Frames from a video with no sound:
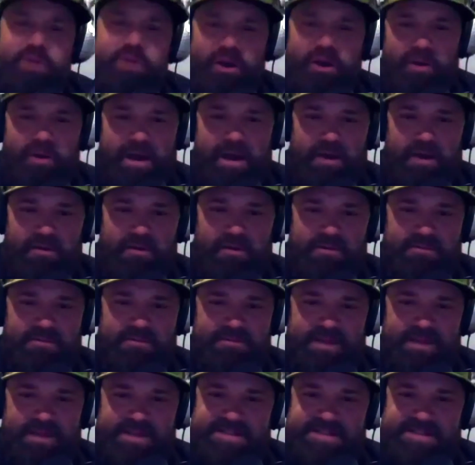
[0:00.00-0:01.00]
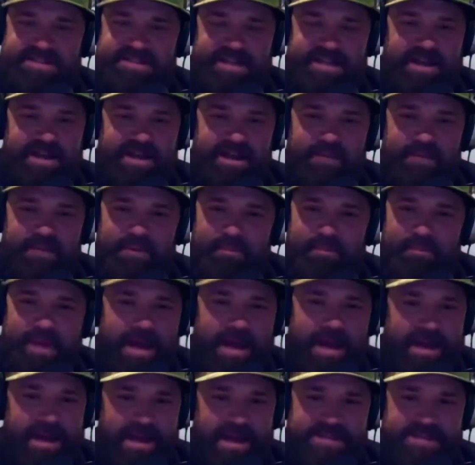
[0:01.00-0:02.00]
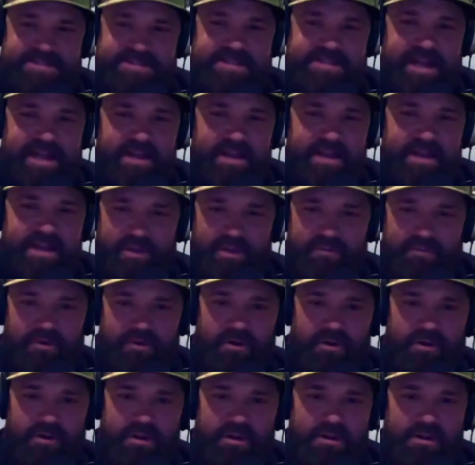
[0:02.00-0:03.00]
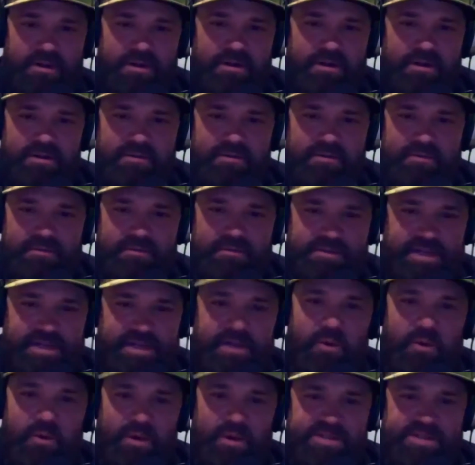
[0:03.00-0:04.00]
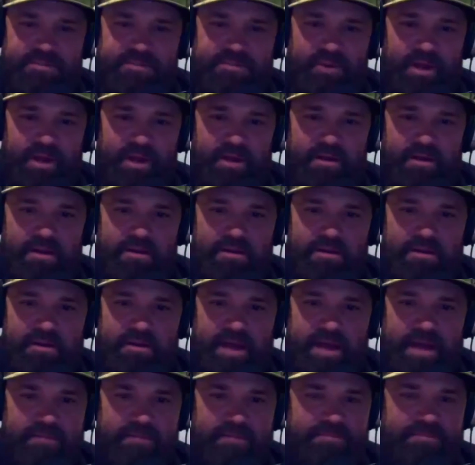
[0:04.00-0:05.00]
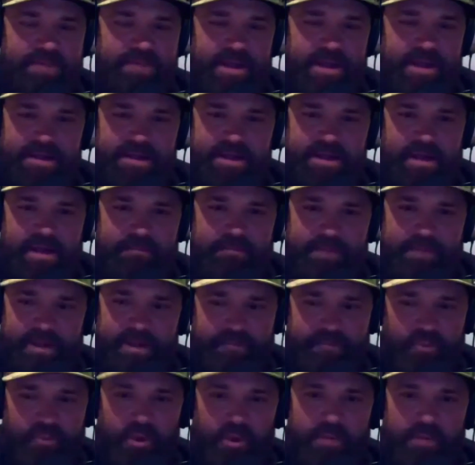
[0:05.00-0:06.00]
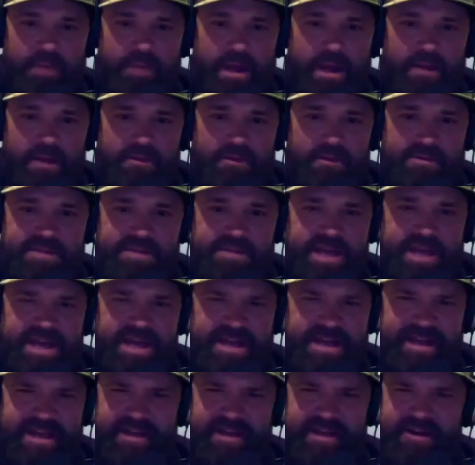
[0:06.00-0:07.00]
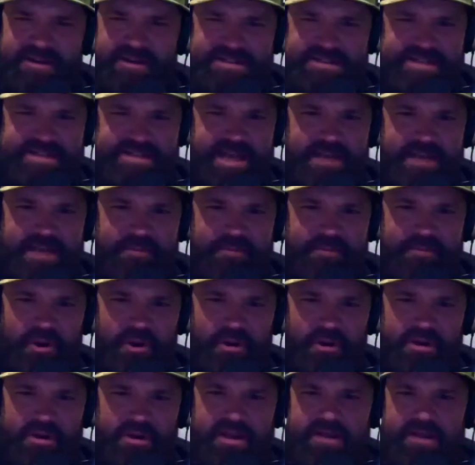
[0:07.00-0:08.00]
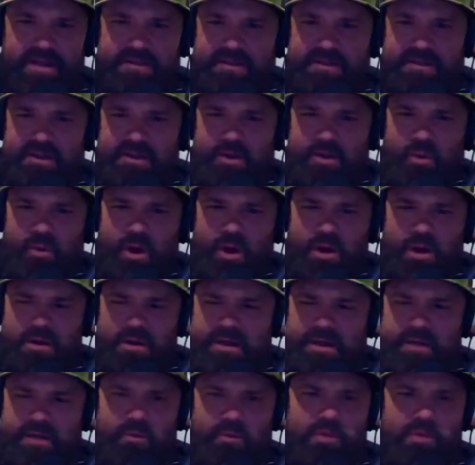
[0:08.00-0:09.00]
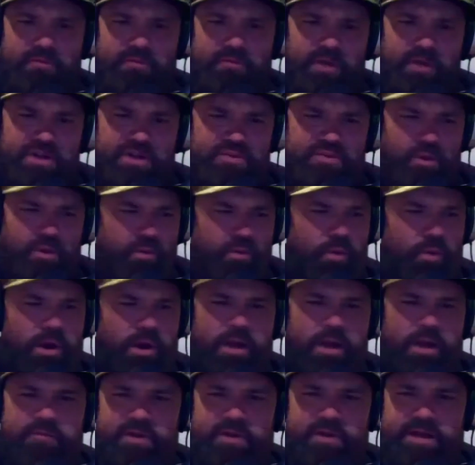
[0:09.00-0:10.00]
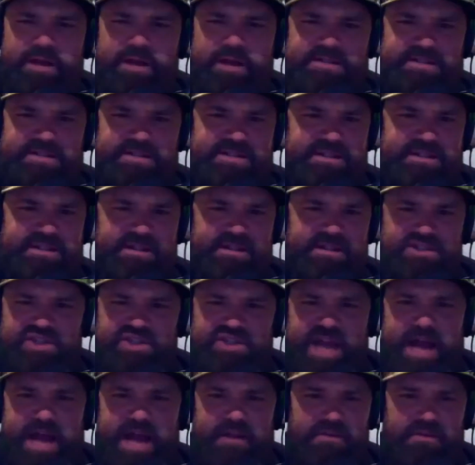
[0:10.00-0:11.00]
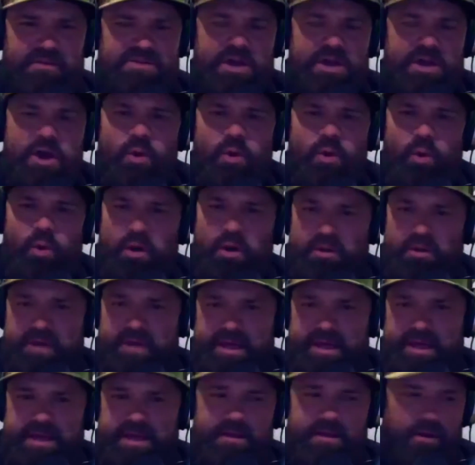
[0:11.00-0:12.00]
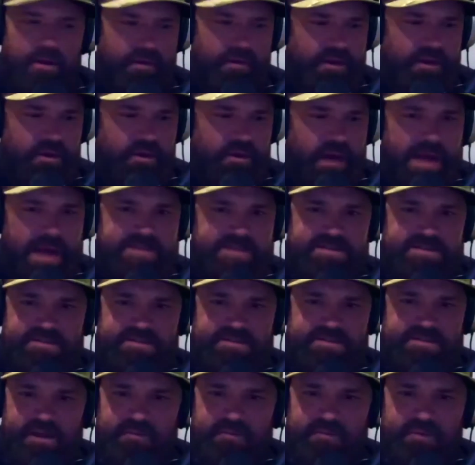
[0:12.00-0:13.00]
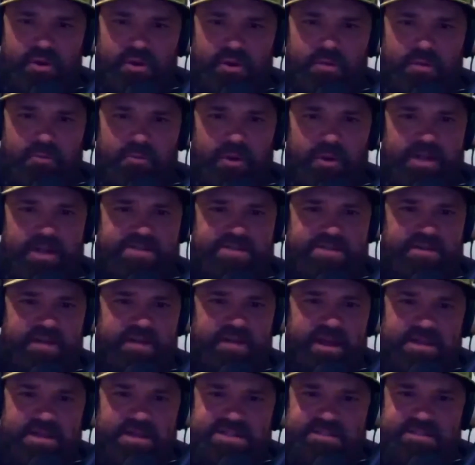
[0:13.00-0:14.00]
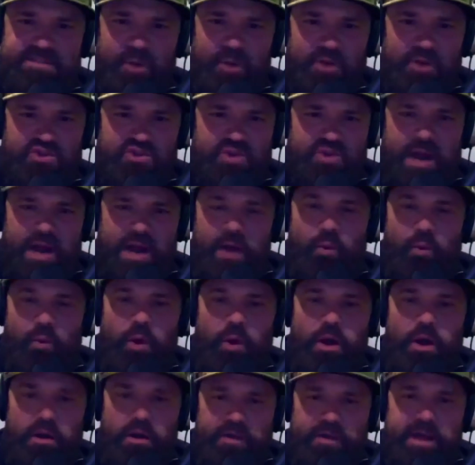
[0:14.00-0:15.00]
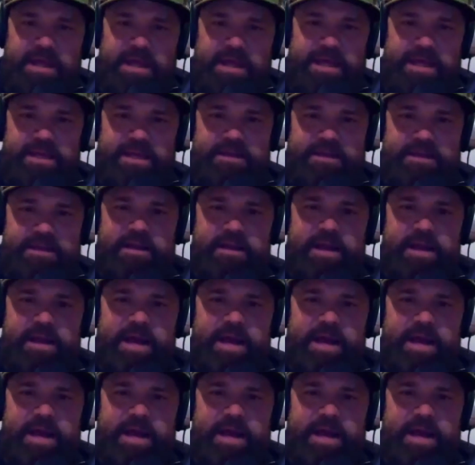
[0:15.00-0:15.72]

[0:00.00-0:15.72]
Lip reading: go out and set up a badass Snake River decoy spread and pinpoint mallards, get on a sandbar, get in the low water, get where fresh water, wherever it is, the shallows? What are they eating? Are they grasses? Are they invertebrates? Are they eating small trout? What are they eating